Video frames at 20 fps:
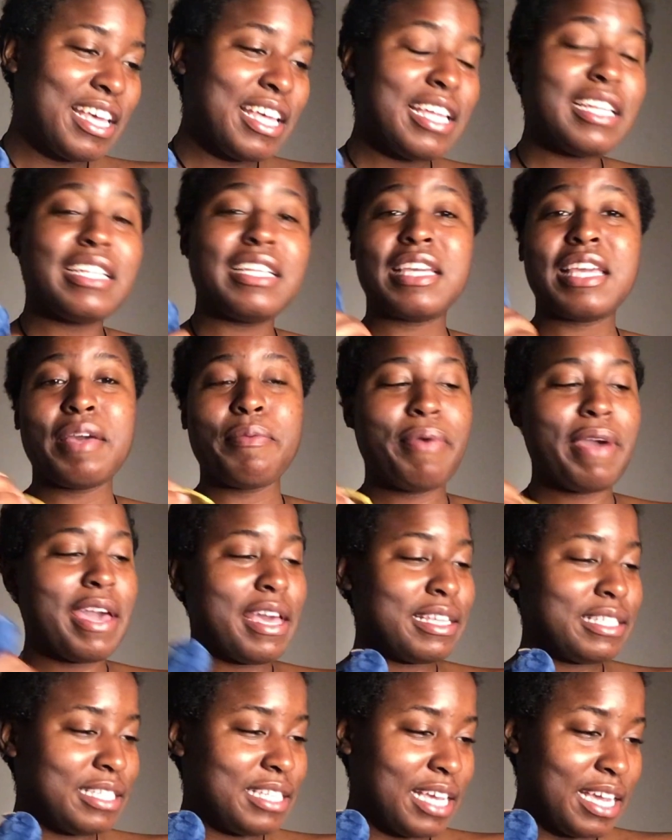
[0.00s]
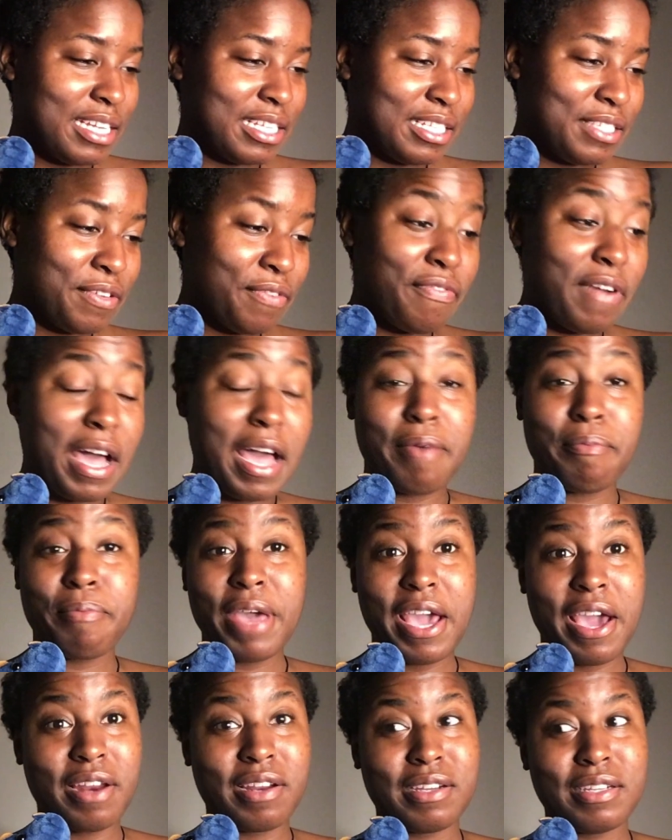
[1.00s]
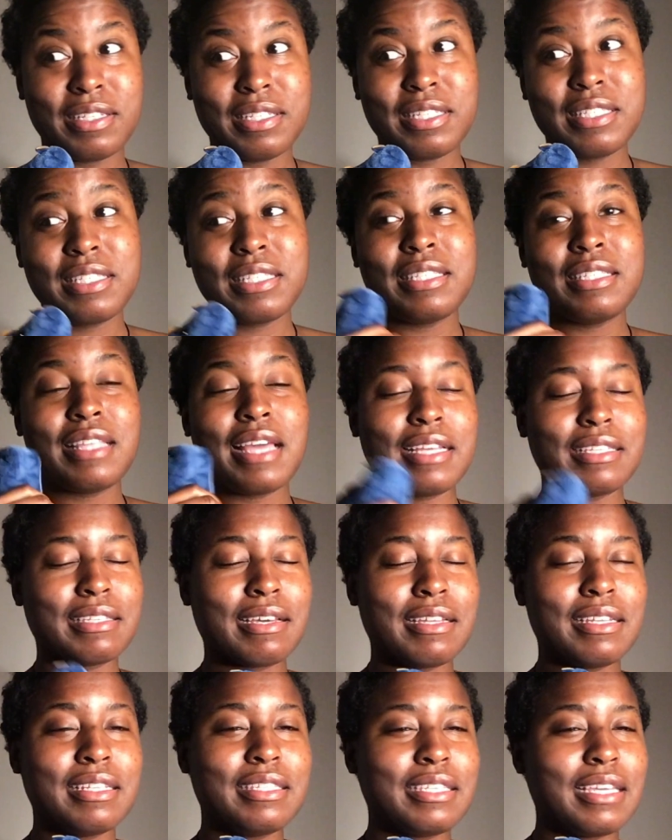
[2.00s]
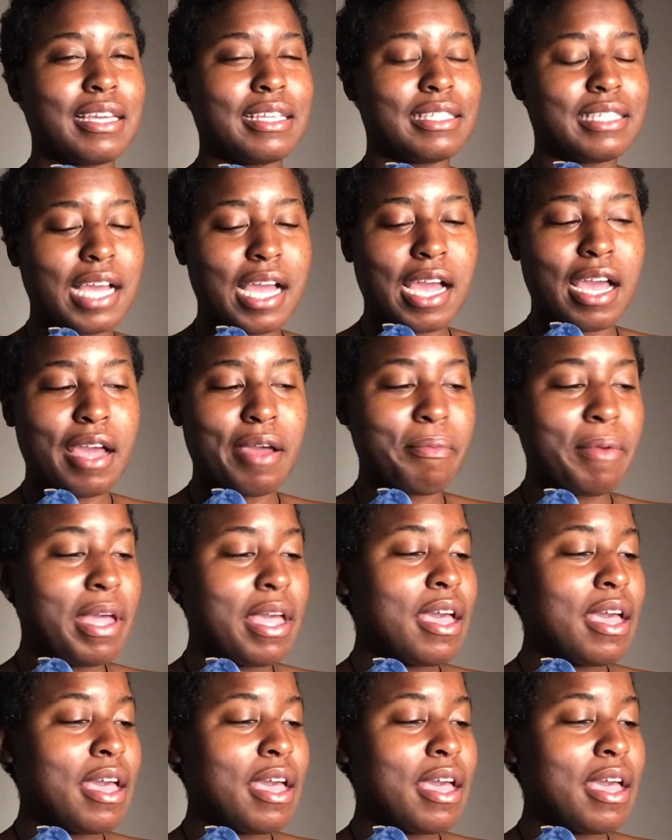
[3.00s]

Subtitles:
Look at past data to find patterns. That's going to take time.